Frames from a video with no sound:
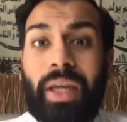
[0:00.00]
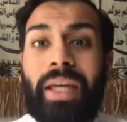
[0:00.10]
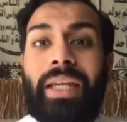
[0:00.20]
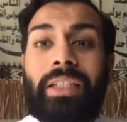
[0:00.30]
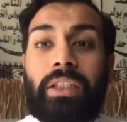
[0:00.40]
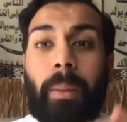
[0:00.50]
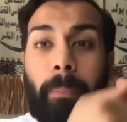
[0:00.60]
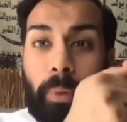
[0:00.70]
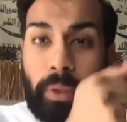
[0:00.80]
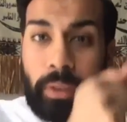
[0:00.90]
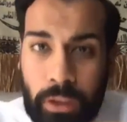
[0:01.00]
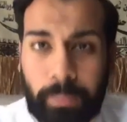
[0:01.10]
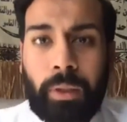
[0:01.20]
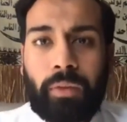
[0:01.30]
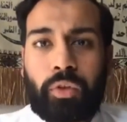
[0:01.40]
He is the
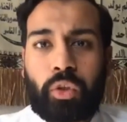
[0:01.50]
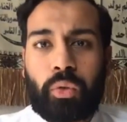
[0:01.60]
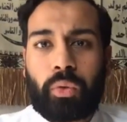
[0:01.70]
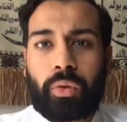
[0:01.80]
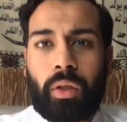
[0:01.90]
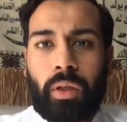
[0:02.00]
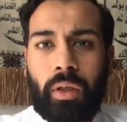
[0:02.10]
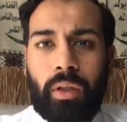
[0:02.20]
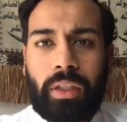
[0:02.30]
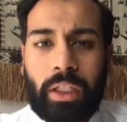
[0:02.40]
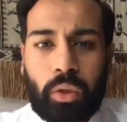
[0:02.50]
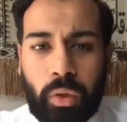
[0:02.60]
principle of truth. That's what